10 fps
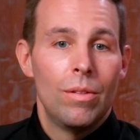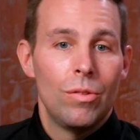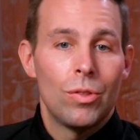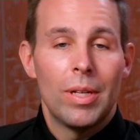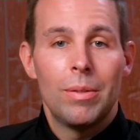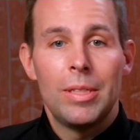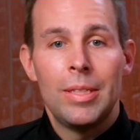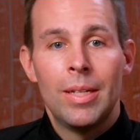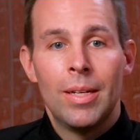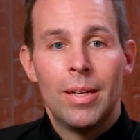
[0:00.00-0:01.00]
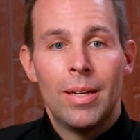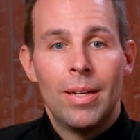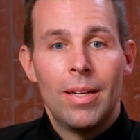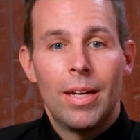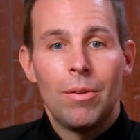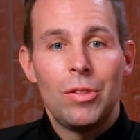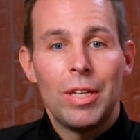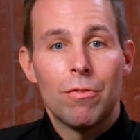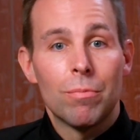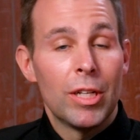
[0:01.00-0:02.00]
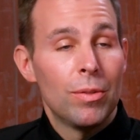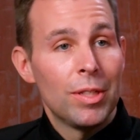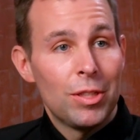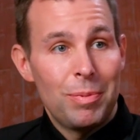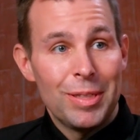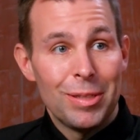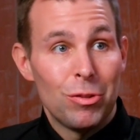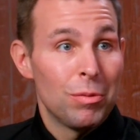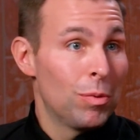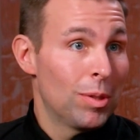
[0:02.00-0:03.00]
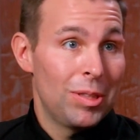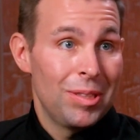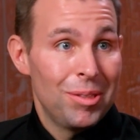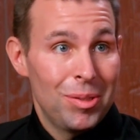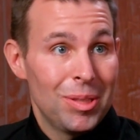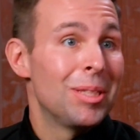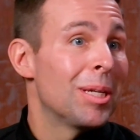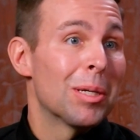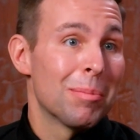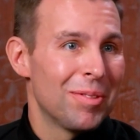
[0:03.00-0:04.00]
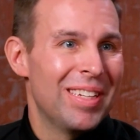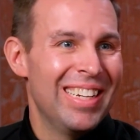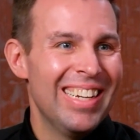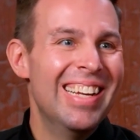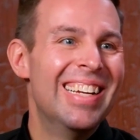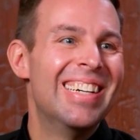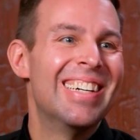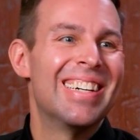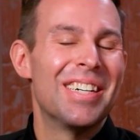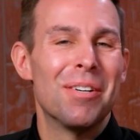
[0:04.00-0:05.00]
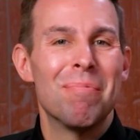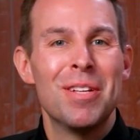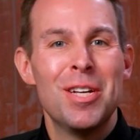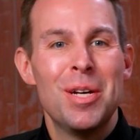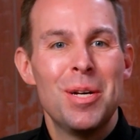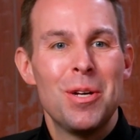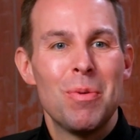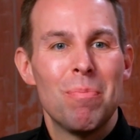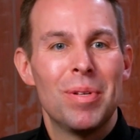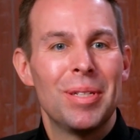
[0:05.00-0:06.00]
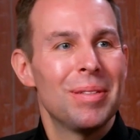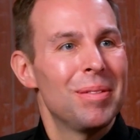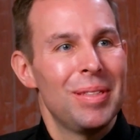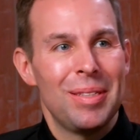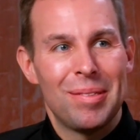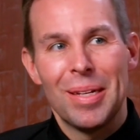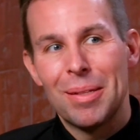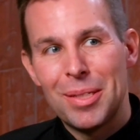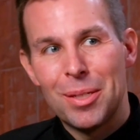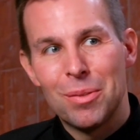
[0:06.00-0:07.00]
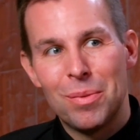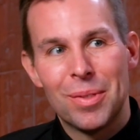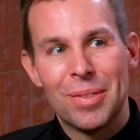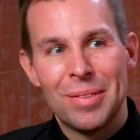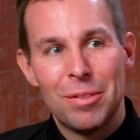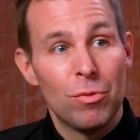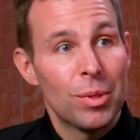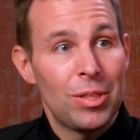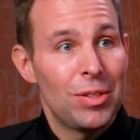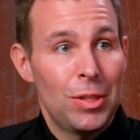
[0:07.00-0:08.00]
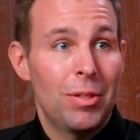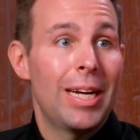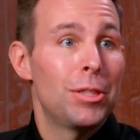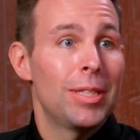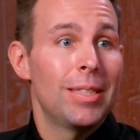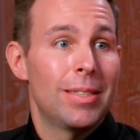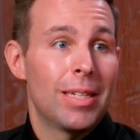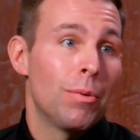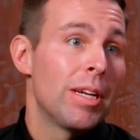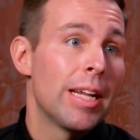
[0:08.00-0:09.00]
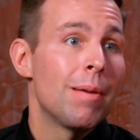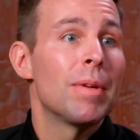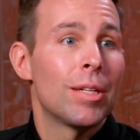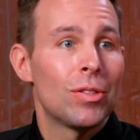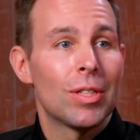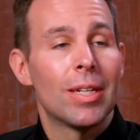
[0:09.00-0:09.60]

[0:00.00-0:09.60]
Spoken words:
So I would say from my own experience, divorce is a terrible thing. But it's not the end of the world. Divorce is a tragedy. I would name it as such.